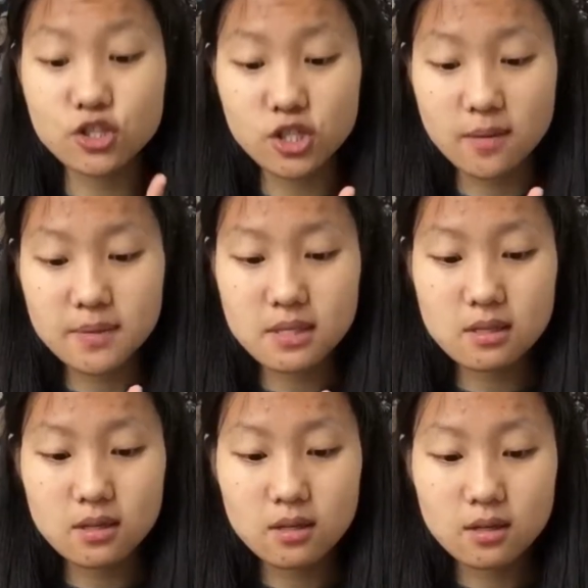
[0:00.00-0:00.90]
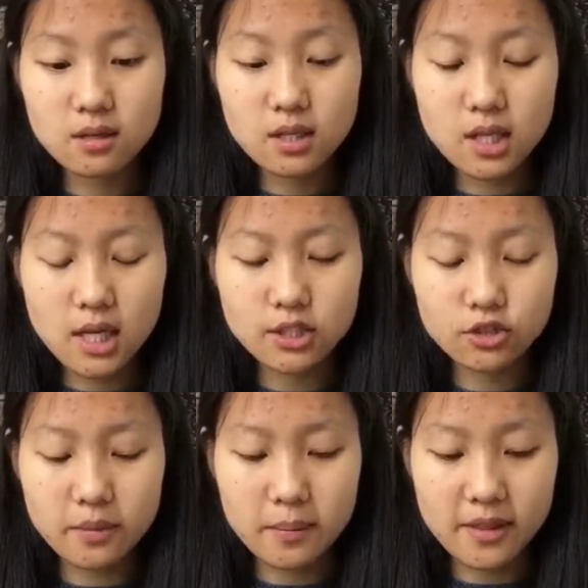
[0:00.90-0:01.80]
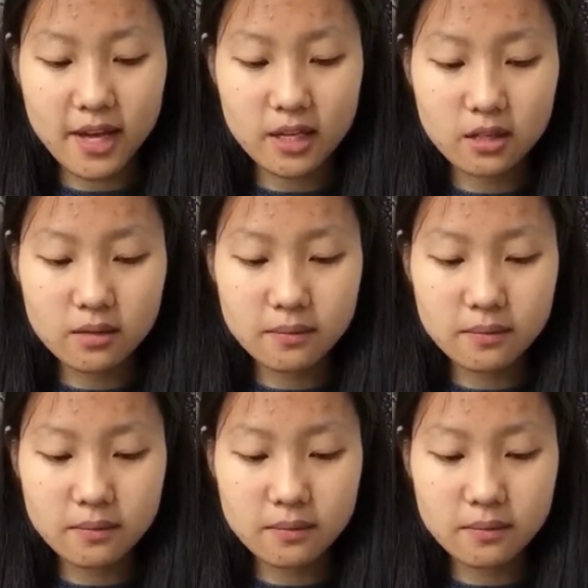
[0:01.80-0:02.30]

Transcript: and chips. I do remember that.